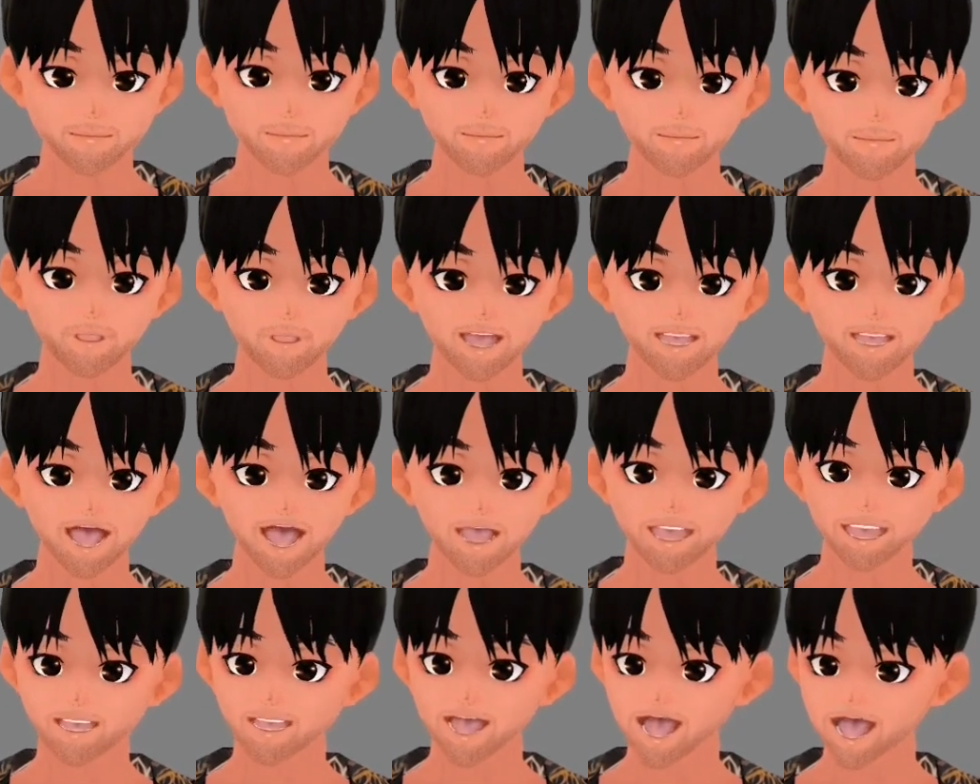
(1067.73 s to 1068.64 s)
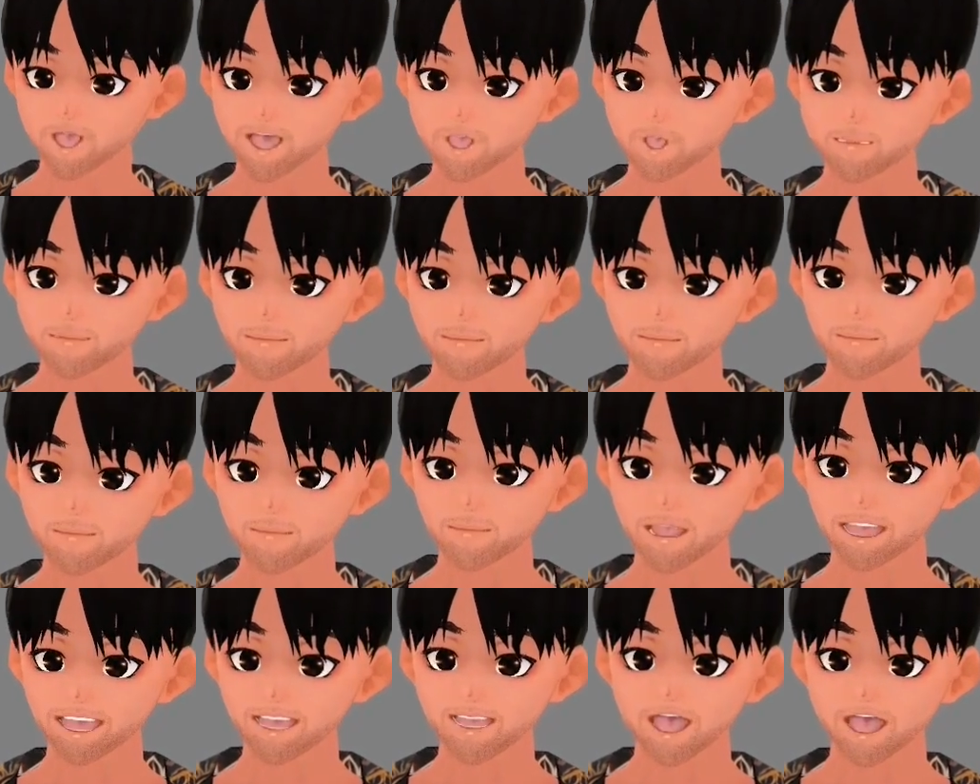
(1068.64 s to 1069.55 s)
What does that do?
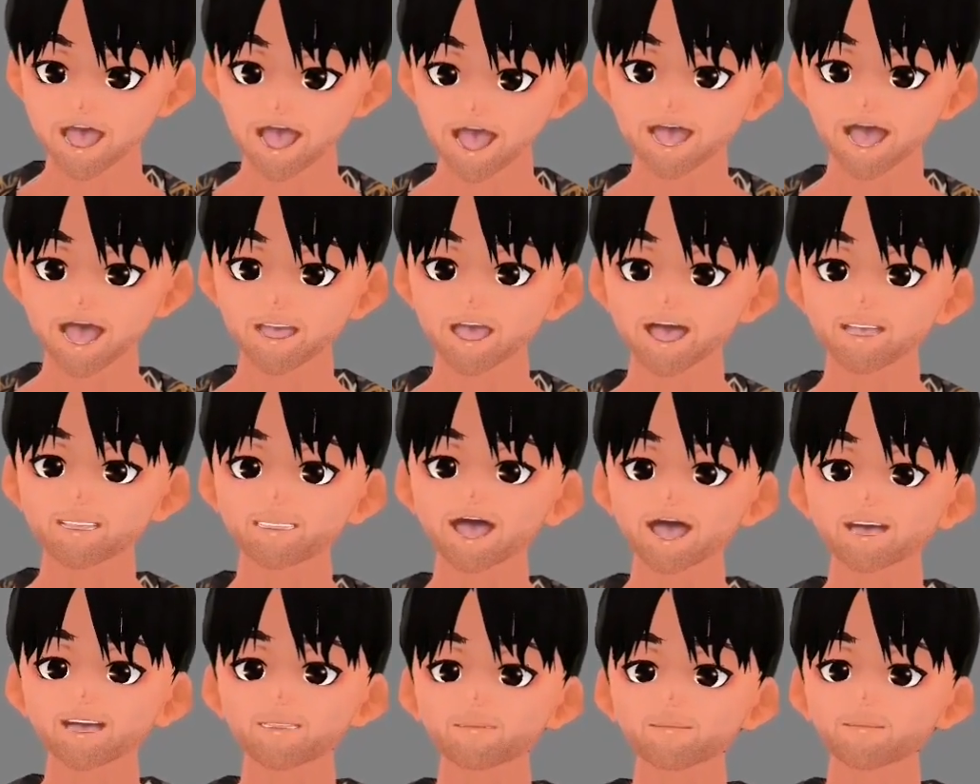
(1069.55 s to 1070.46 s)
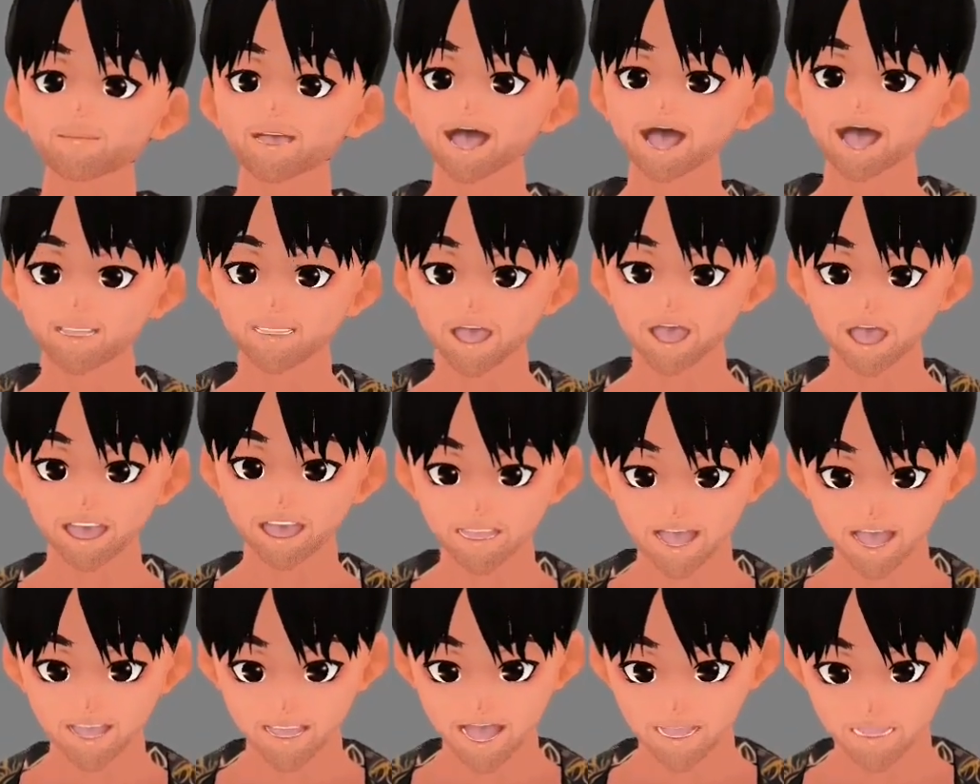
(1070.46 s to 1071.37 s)
That button makes it transparent
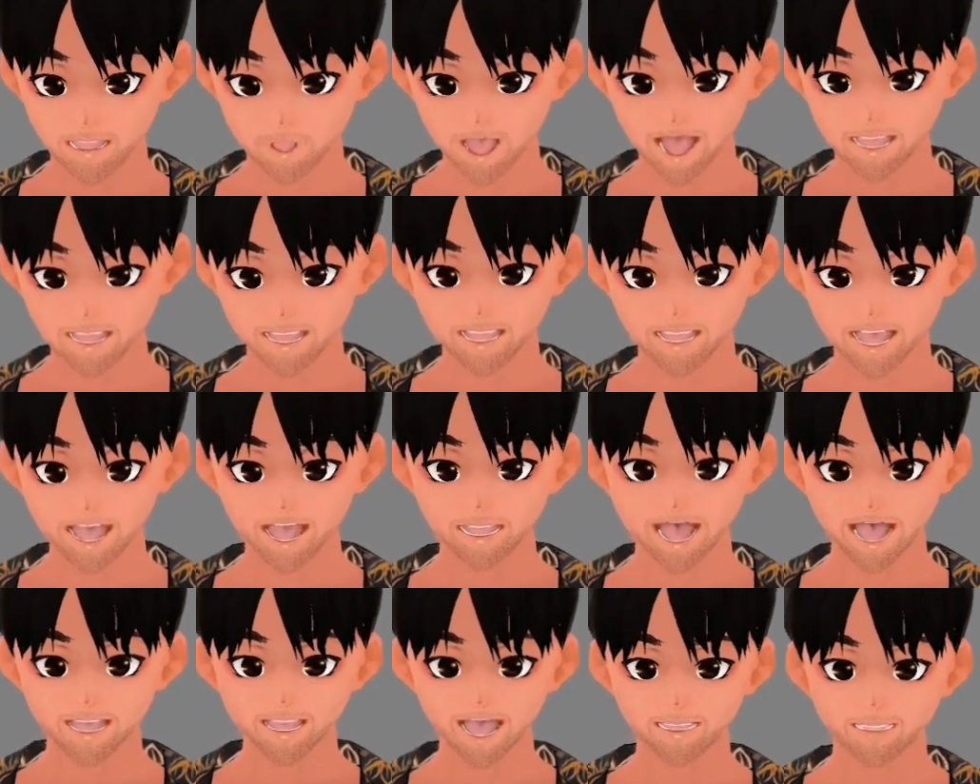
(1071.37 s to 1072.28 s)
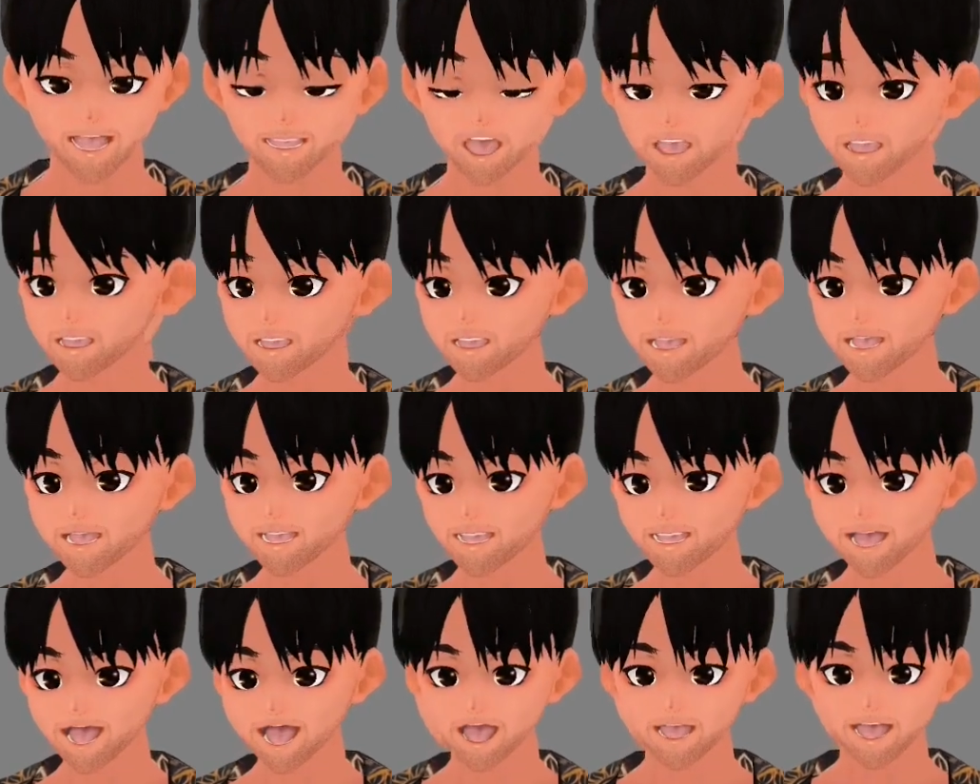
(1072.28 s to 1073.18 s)
if you want to have it as an overlay or
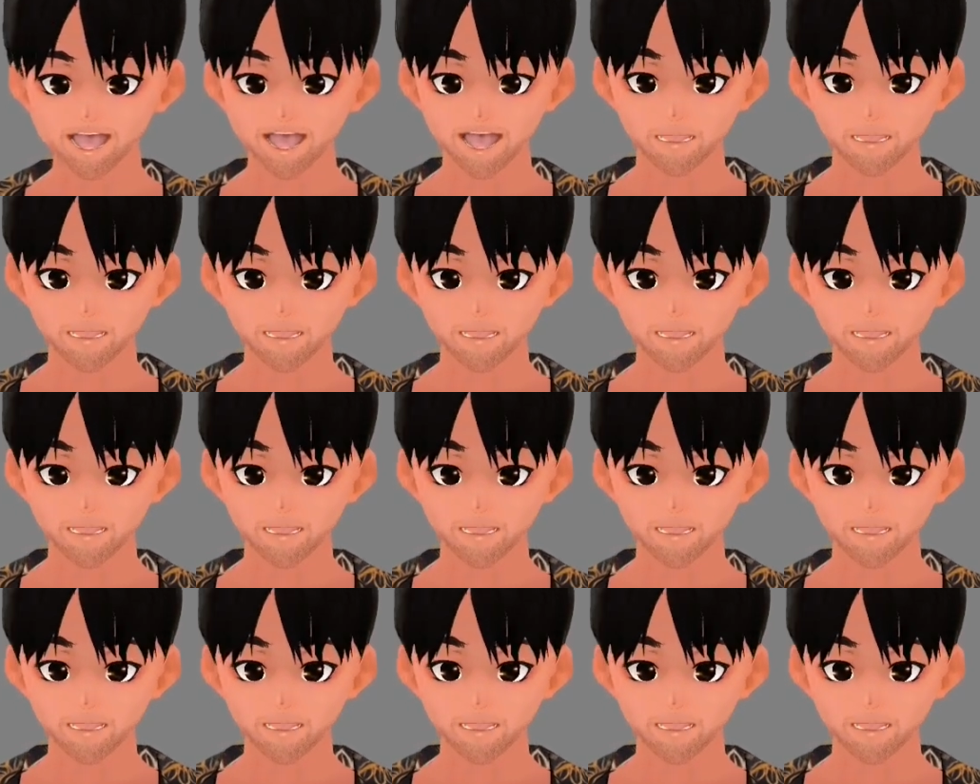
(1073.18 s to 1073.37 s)
something.